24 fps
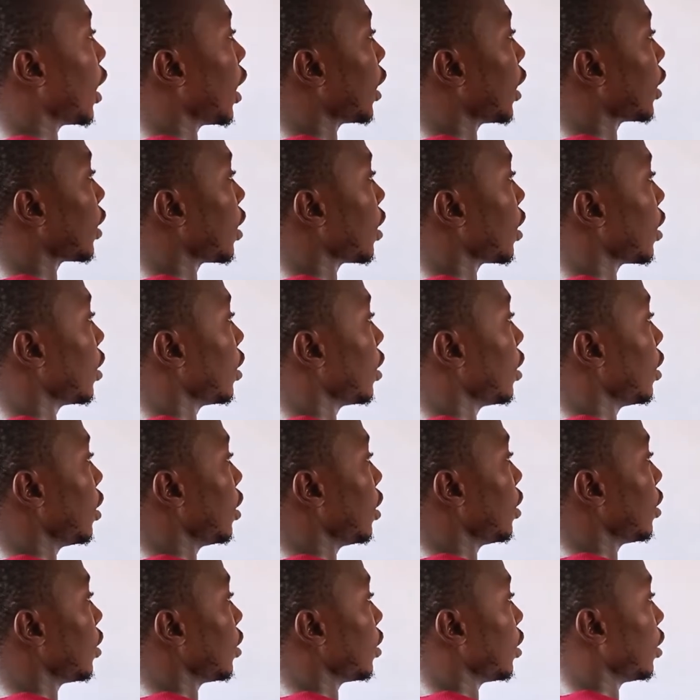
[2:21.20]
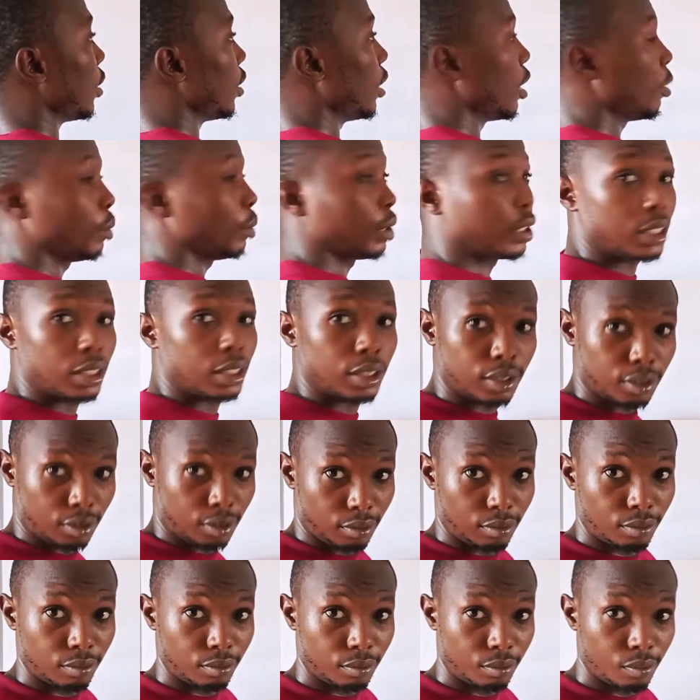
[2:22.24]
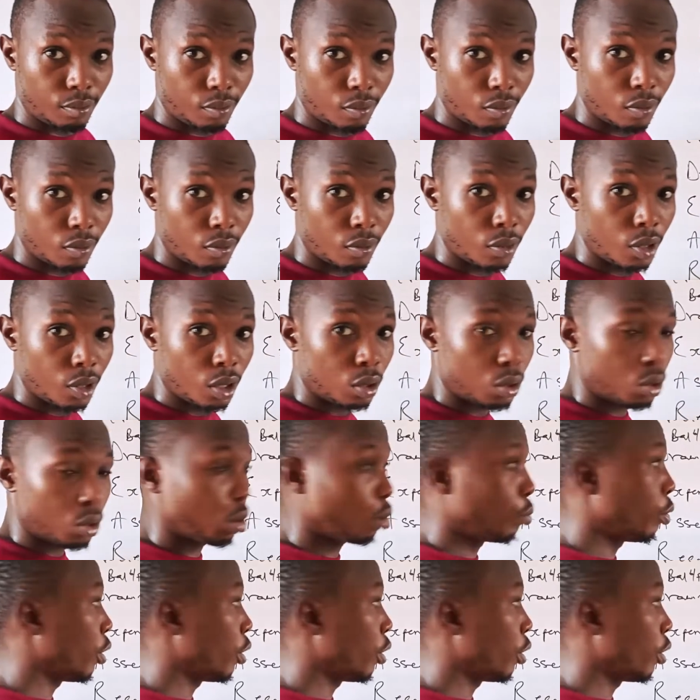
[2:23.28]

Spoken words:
at the debit. So